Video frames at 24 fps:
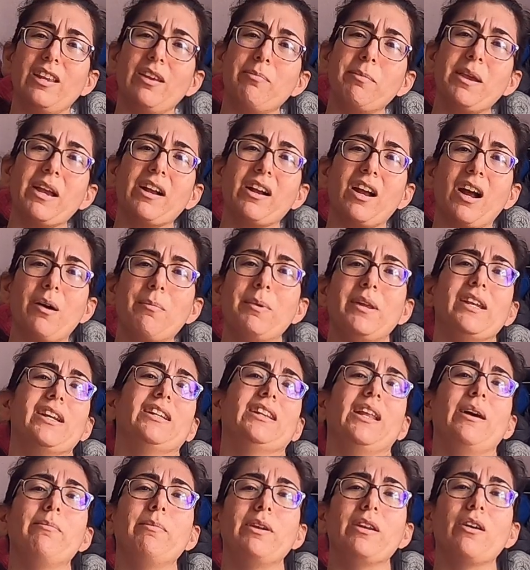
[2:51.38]
Leave me a
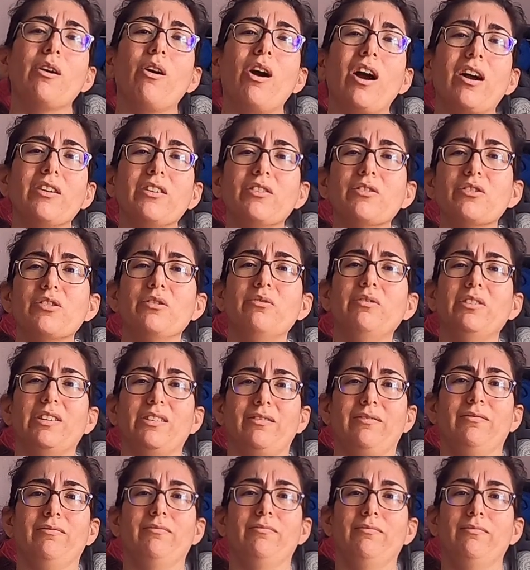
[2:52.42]
comment and let me know how you're
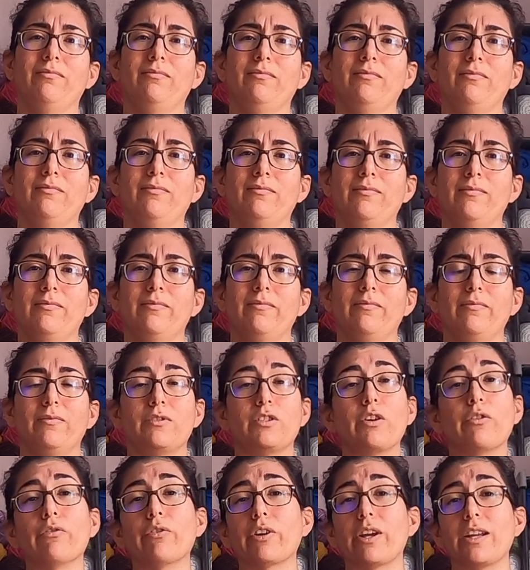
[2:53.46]
doing.
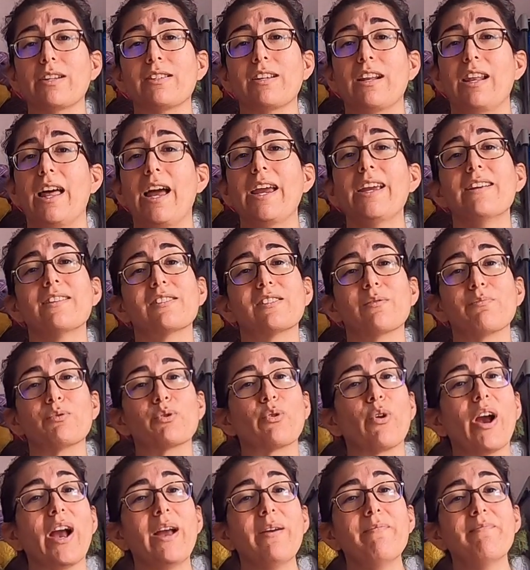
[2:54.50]
Don't forget to like,
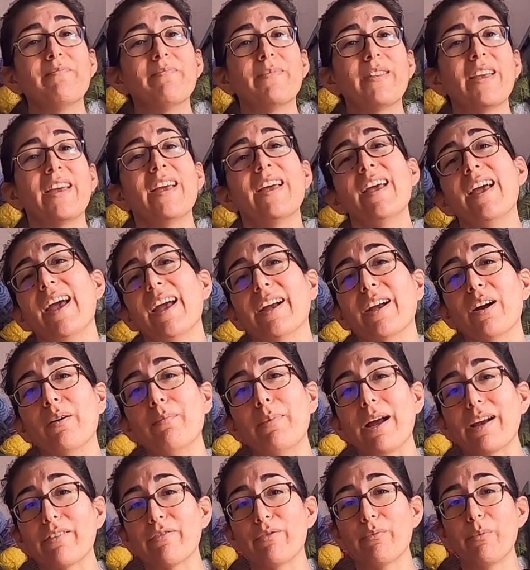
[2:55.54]
subscribe, and
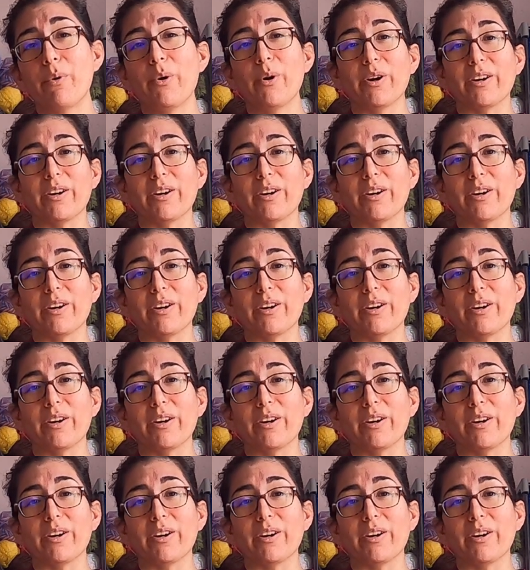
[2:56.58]
come back for